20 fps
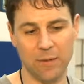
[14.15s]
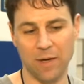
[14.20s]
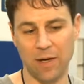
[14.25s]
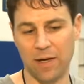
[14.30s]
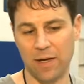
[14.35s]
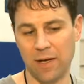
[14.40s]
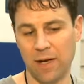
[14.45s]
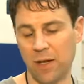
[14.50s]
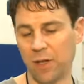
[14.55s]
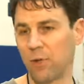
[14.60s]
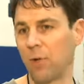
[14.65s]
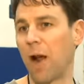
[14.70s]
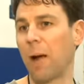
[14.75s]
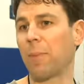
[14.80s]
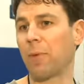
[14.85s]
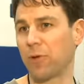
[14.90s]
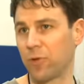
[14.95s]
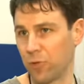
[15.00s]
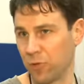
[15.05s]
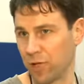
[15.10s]
another
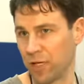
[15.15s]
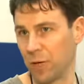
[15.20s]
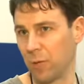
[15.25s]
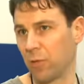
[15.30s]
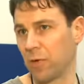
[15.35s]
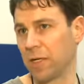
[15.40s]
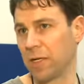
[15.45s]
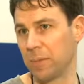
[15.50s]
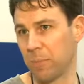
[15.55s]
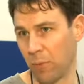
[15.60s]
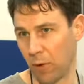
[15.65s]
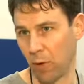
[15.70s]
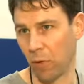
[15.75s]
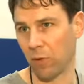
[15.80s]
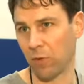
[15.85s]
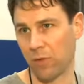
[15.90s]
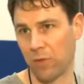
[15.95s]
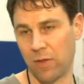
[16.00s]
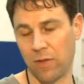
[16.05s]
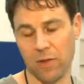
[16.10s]
opportunity, a
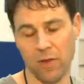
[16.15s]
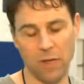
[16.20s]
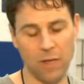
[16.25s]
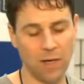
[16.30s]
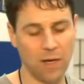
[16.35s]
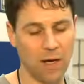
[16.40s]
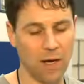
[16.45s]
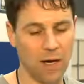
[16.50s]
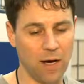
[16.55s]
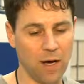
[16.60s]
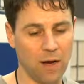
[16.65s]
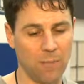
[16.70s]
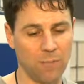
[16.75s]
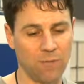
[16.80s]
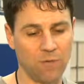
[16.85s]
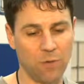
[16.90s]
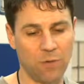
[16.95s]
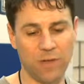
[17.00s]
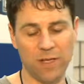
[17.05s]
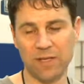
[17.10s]
rebirth
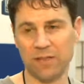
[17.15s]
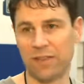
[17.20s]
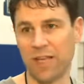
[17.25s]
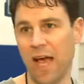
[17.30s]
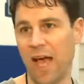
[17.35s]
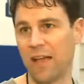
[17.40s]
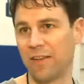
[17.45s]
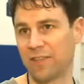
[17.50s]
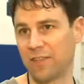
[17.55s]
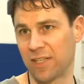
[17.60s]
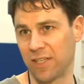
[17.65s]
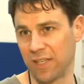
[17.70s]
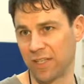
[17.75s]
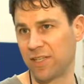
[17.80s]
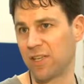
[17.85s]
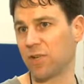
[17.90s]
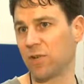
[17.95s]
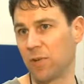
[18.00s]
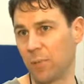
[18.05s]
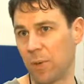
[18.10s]
for these guys to
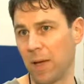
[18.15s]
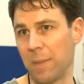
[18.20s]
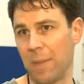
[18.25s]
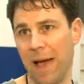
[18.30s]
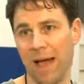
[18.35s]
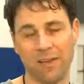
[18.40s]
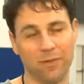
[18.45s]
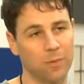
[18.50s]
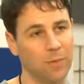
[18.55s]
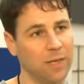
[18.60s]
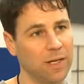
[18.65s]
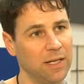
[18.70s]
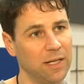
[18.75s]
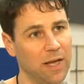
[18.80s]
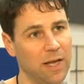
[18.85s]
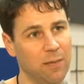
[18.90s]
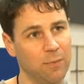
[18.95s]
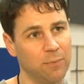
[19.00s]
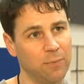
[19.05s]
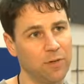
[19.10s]
continue to play basketball. And
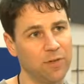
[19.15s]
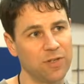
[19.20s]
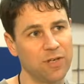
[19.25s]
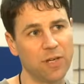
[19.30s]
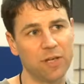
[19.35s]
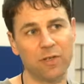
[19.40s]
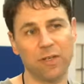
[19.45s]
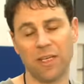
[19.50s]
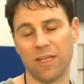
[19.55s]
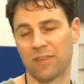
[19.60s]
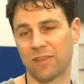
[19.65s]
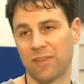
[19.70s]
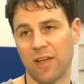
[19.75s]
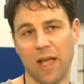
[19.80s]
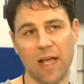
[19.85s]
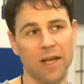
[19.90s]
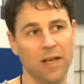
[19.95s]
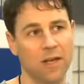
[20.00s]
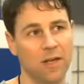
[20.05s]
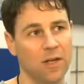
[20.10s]
I'm particularly
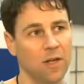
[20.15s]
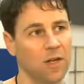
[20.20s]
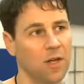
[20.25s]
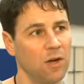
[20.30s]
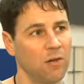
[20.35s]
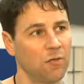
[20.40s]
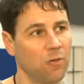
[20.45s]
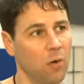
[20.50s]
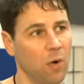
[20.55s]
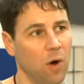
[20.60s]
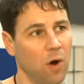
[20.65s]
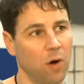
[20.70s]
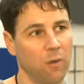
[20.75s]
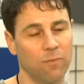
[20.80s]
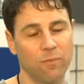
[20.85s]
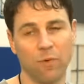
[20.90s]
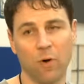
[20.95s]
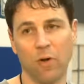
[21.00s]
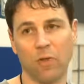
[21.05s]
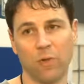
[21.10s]
excited for
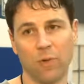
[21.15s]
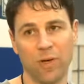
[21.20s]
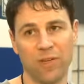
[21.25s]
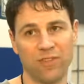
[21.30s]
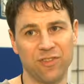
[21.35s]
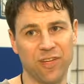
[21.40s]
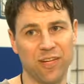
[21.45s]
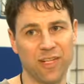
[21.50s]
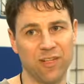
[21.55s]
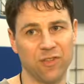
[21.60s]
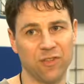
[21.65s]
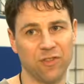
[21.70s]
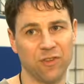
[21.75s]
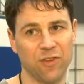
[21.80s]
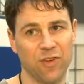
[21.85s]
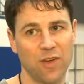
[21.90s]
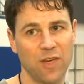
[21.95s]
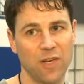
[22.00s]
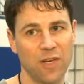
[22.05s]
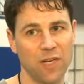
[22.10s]
our three
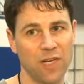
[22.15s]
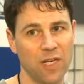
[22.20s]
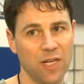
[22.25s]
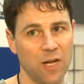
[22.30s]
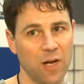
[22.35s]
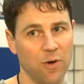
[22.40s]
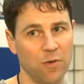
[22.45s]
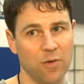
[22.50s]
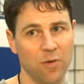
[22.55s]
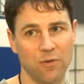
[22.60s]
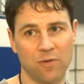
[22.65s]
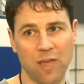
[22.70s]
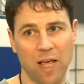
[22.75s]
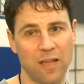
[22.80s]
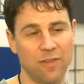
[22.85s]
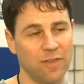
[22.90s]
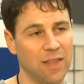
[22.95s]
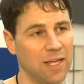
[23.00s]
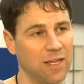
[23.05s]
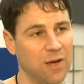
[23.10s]
seniors. You know, those
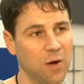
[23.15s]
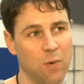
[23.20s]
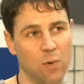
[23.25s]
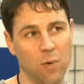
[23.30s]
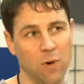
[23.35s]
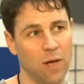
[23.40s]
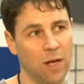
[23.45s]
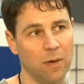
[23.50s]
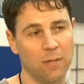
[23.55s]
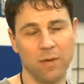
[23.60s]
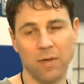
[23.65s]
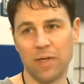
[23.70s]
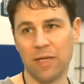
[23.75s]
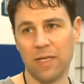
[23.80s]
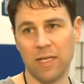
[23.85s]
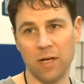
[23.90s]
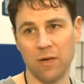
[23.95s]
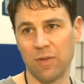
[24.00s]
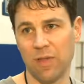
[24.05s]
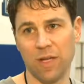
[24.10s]
guys, they don't want
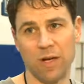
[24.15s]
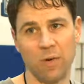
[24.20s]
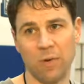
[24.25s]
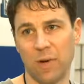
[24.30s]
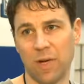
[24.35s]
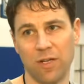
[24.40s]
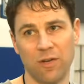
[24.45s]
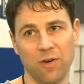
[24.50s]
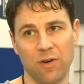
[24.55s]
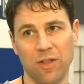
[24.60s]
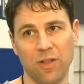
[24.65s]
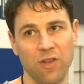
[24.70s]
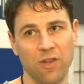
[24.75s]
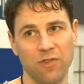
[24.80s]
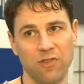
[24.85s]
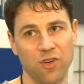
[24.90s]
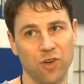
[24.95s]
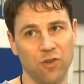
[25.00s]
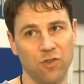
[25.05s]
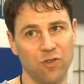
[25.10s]
to turn in their
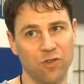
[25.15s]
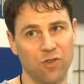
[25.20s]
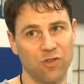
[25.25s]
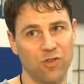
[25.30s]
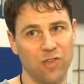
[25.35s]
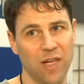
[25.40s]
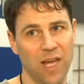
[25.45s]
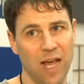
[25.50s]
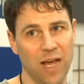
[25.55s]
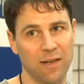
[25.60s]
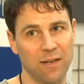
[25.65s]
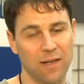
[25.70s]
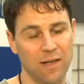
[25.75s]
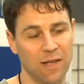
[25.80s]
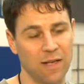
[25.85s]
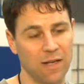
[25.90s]
jerseys yet.